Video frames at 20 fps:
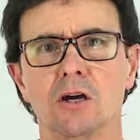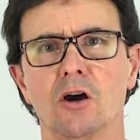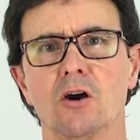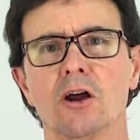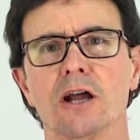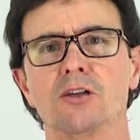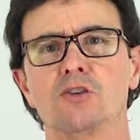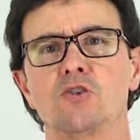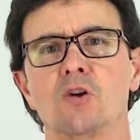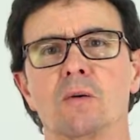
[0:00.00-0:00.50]
All
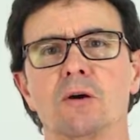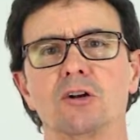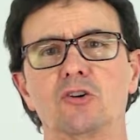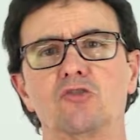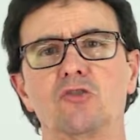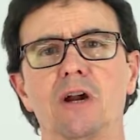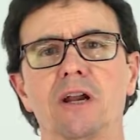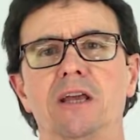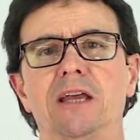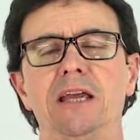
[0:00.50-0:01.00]
right, so I'm going to
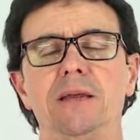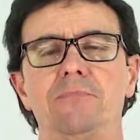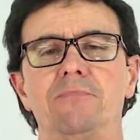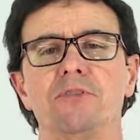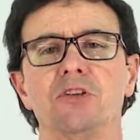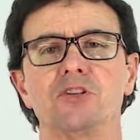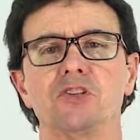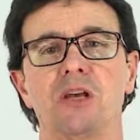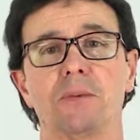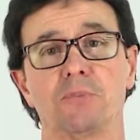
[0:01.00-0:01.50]
try to keep
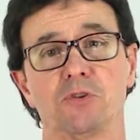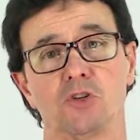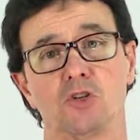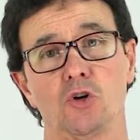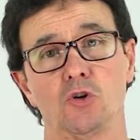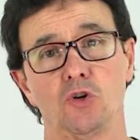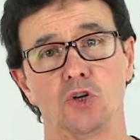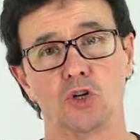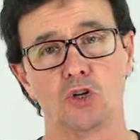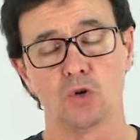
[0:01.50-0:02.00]
this
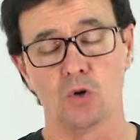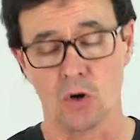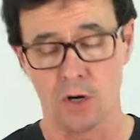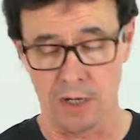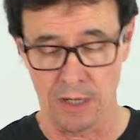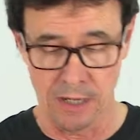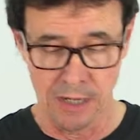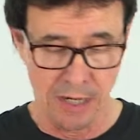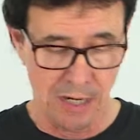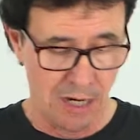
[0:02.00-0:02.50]
episode
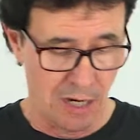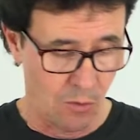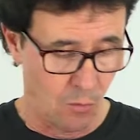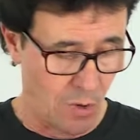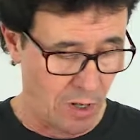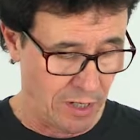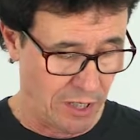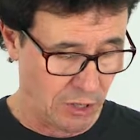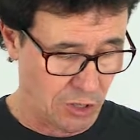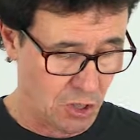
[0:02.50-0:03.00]
short
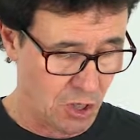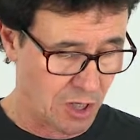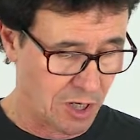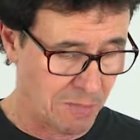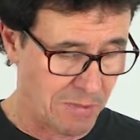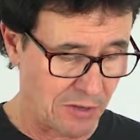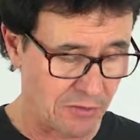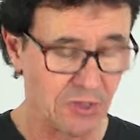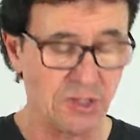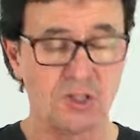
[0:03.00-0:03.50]
while I talk
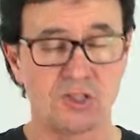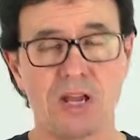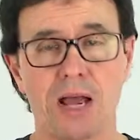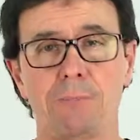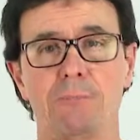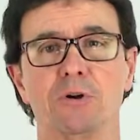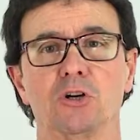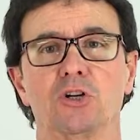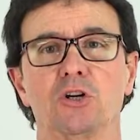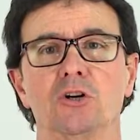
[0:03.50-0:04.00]
about these
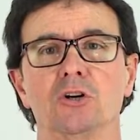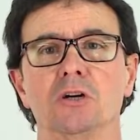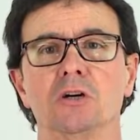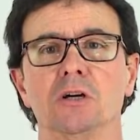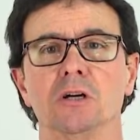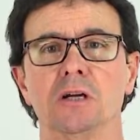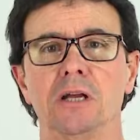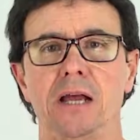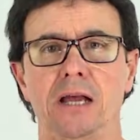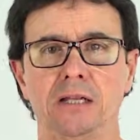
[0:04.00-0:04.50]
Aperture
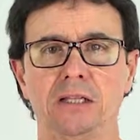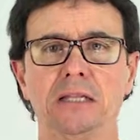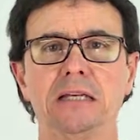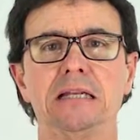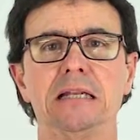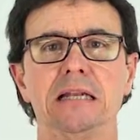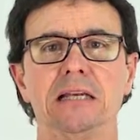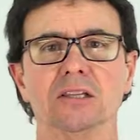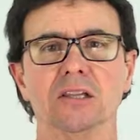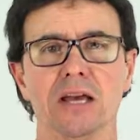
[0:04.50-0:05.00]

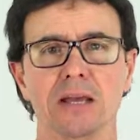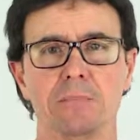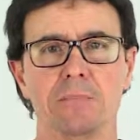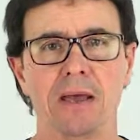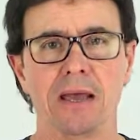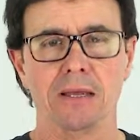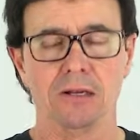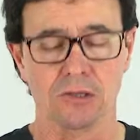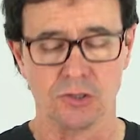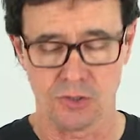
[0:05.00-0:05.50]
LED light
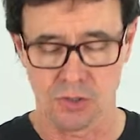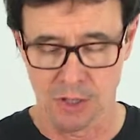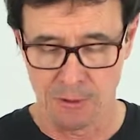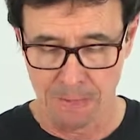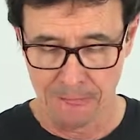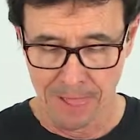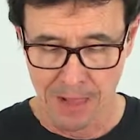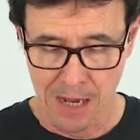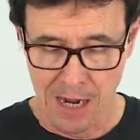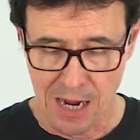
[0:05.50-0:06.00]
panels.
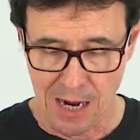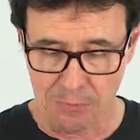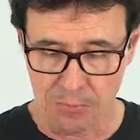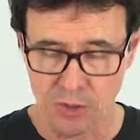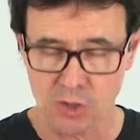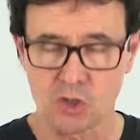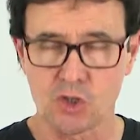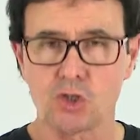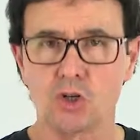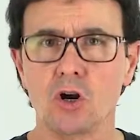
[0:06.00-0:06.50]
I'm
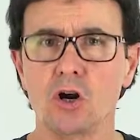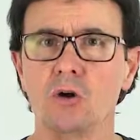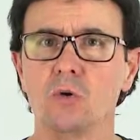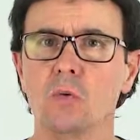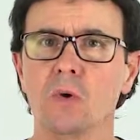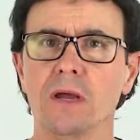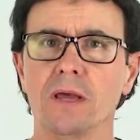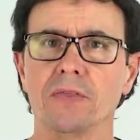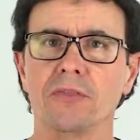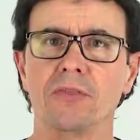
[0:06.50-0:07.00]
going to start
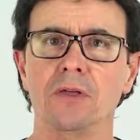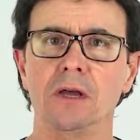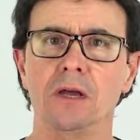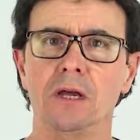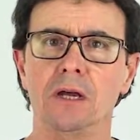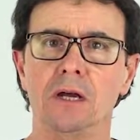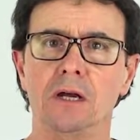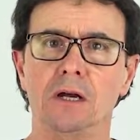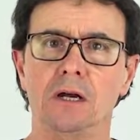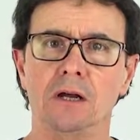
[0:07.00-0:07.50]
with,
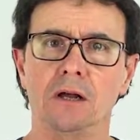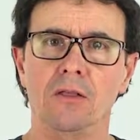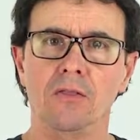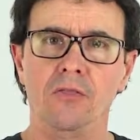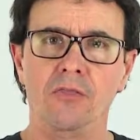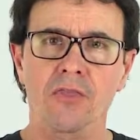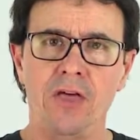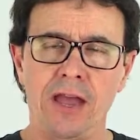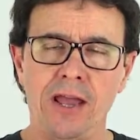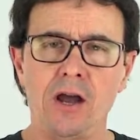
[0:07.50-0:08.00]

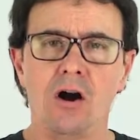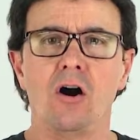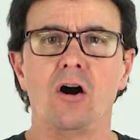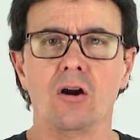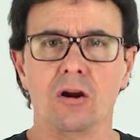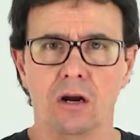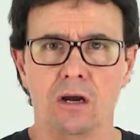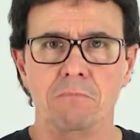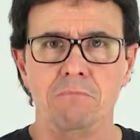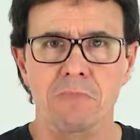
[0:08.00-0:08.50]
they
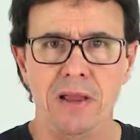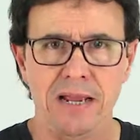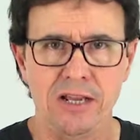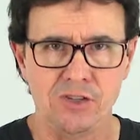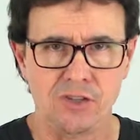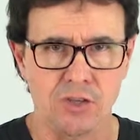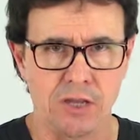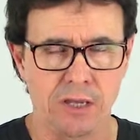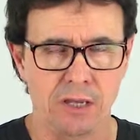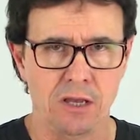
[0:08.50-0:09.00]
are
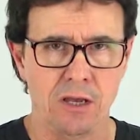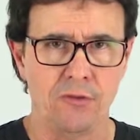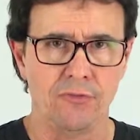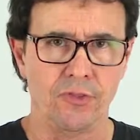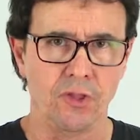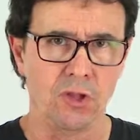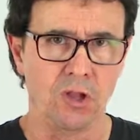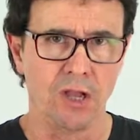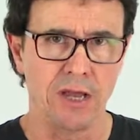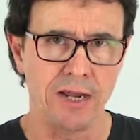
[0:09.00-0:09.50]
amazing.
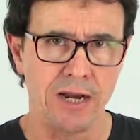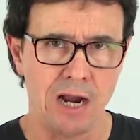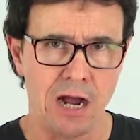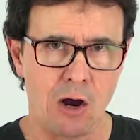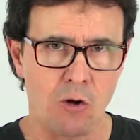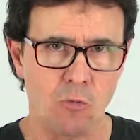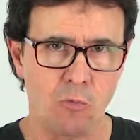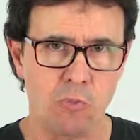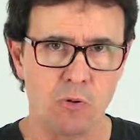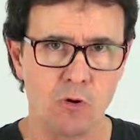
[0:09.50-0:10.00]
The light
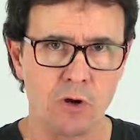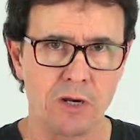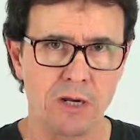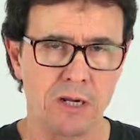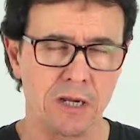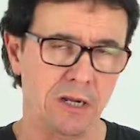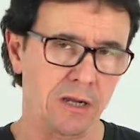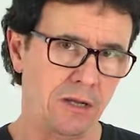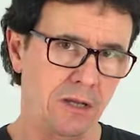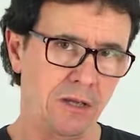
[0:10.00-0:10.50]
output
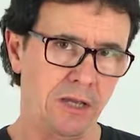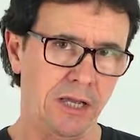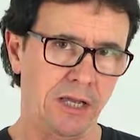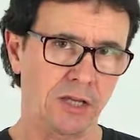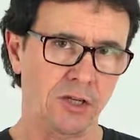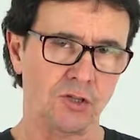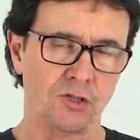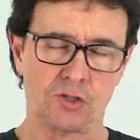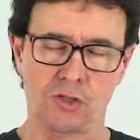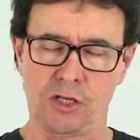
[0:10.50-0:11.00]

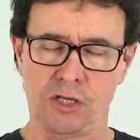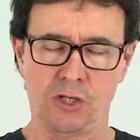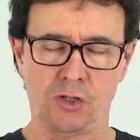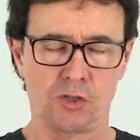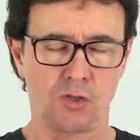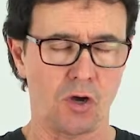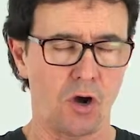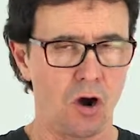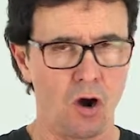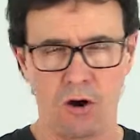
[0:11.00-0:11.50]

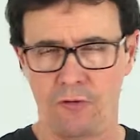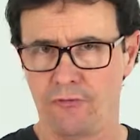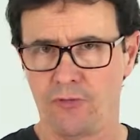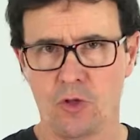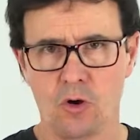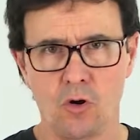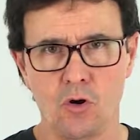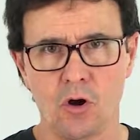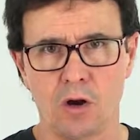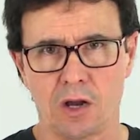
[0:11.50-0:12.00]
is off
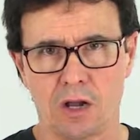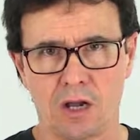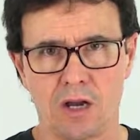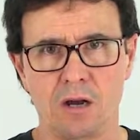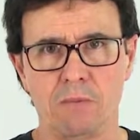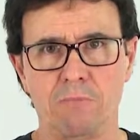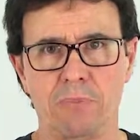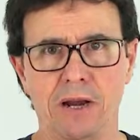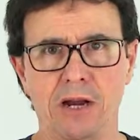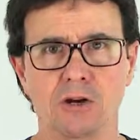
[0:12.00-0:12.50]
the hook
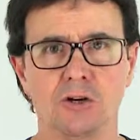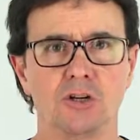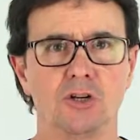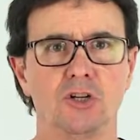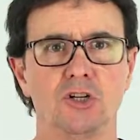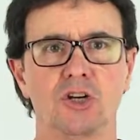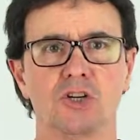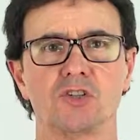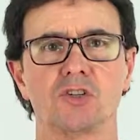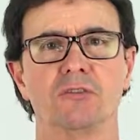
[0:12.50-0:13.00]
compared to
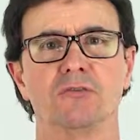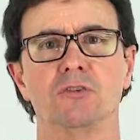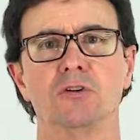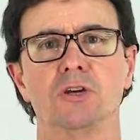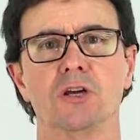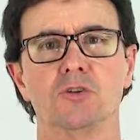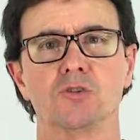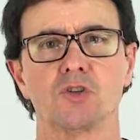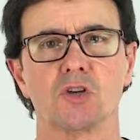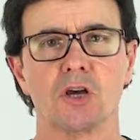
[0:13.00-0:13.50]
just a few
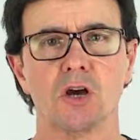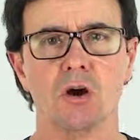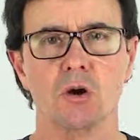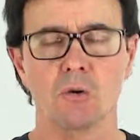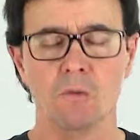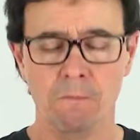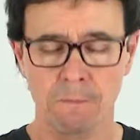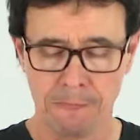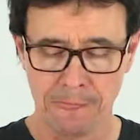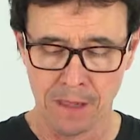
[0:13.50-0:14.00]
years
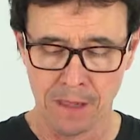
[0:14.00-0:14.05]
ago,